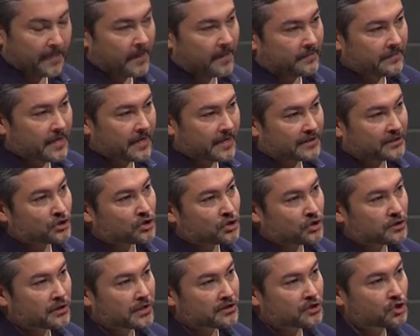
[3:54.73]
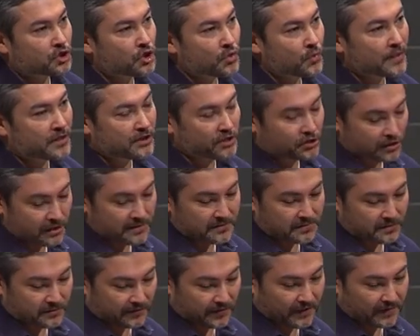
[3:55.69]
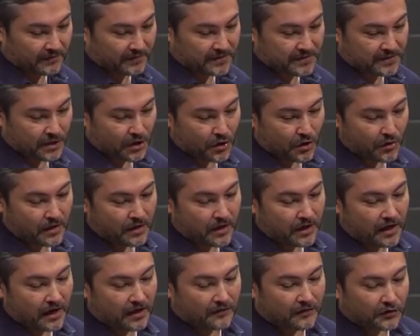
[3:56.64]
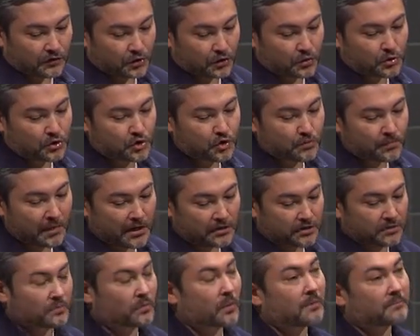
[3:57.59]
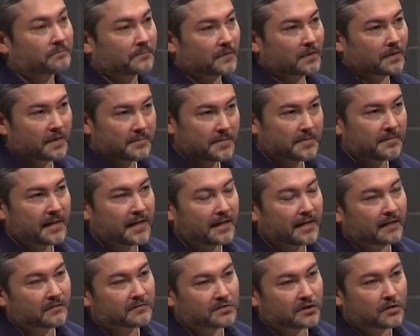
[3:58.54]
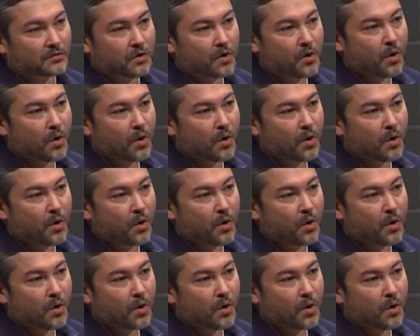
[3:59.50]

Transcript: Now, there's two extremes of it. So if you do too much, well, let me back up. So